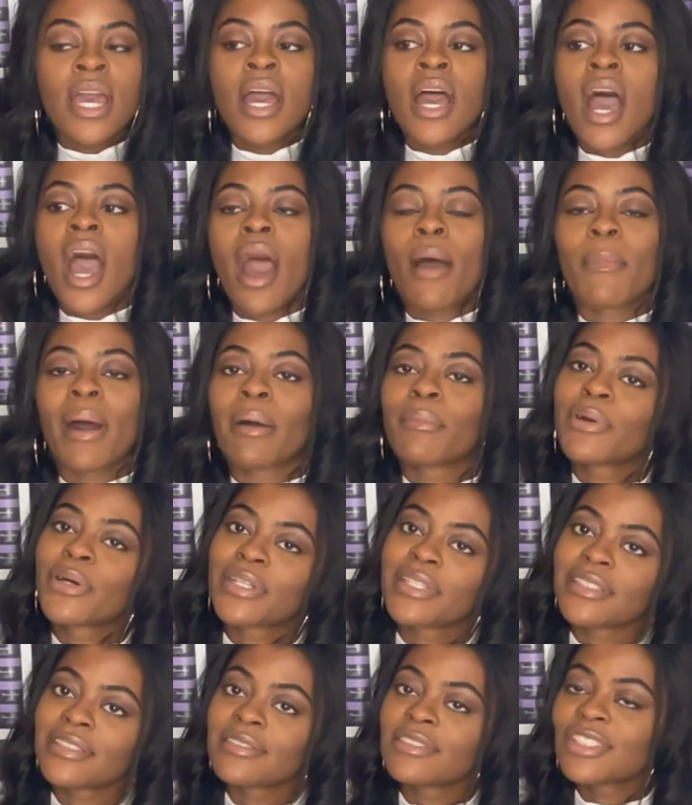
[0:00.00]
I'm going
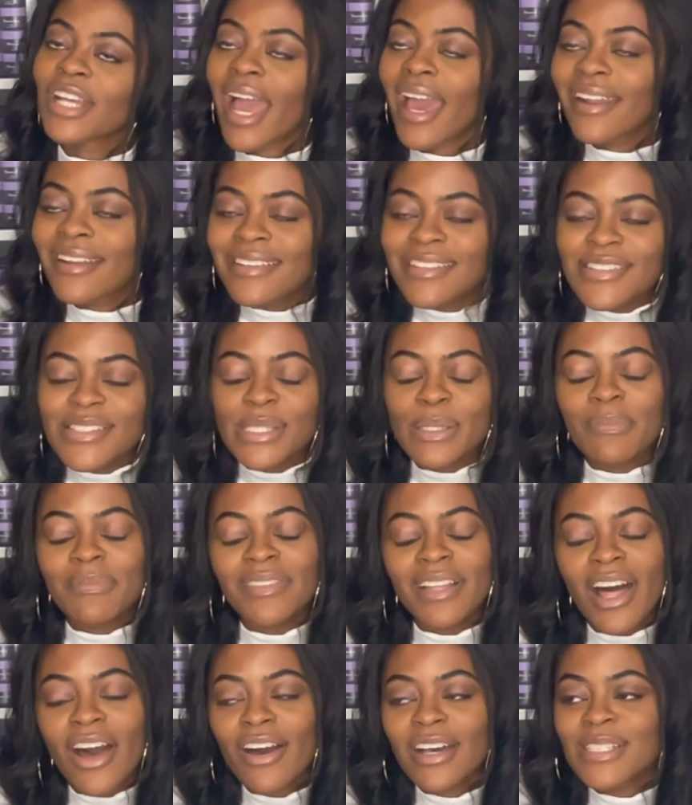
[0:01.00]
to try to do some
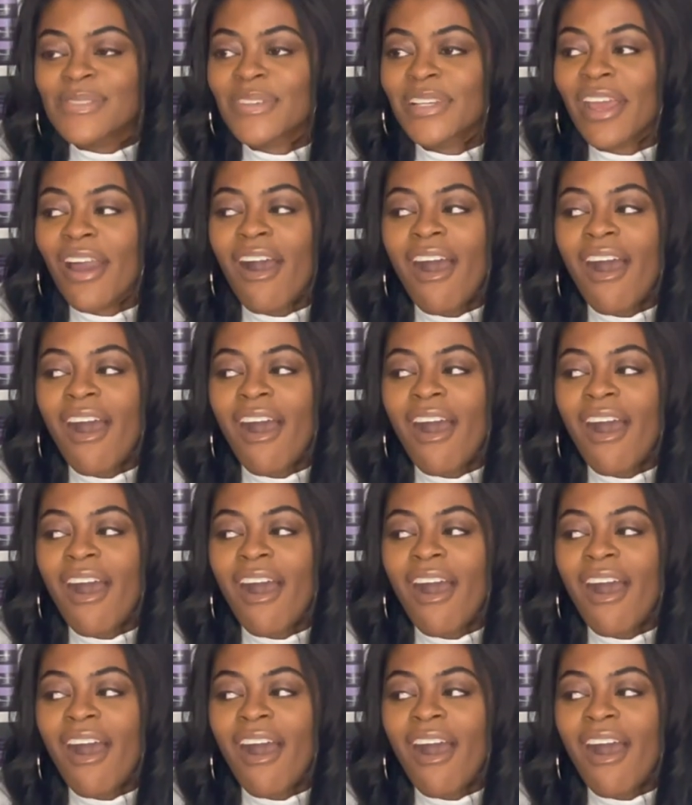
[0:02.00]
vlogs for y'all.